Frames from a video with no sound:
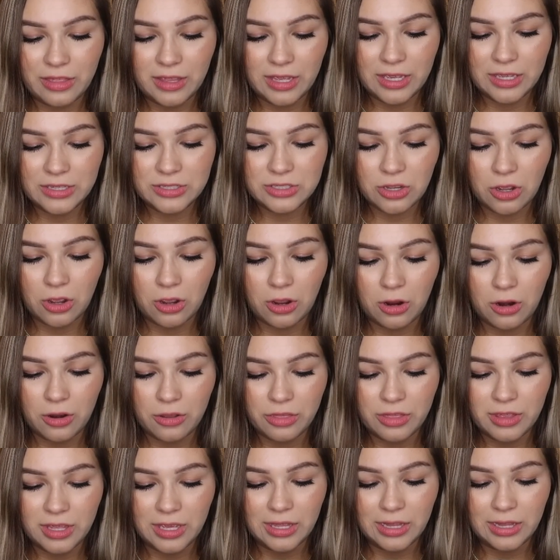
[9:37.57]
These
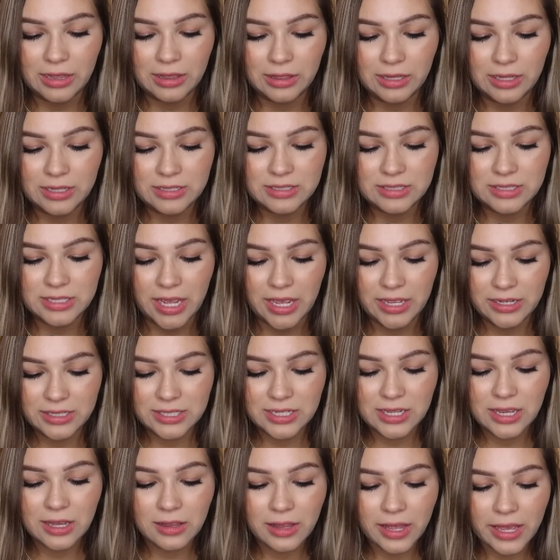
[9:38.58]
are the
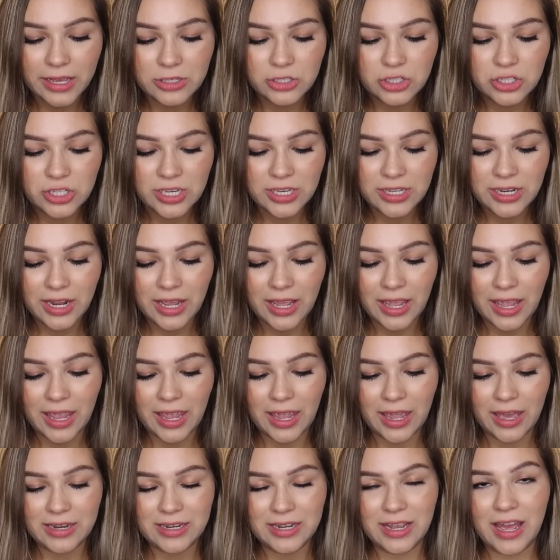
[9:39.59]
Lizette collection,
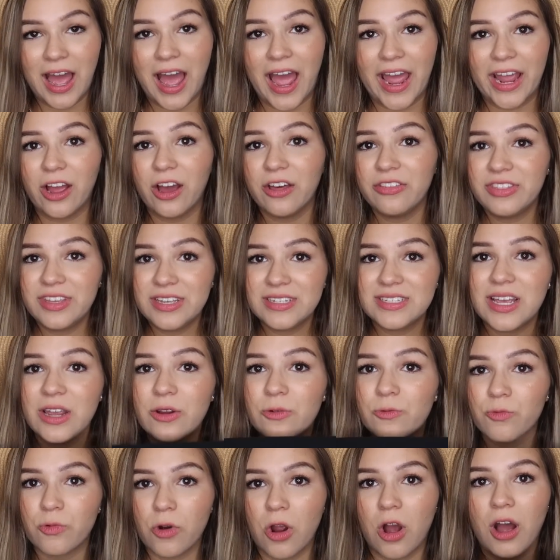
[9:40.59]
and I got these
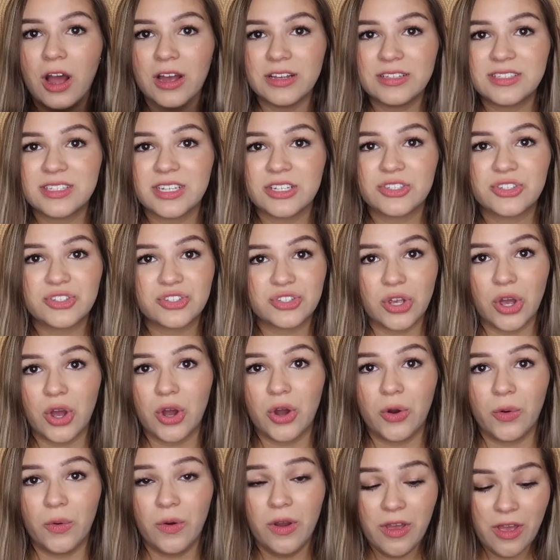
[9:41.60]
at Ross,
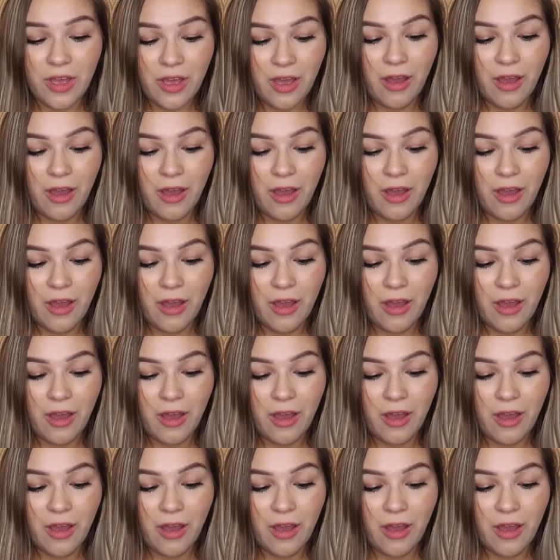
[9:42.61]
so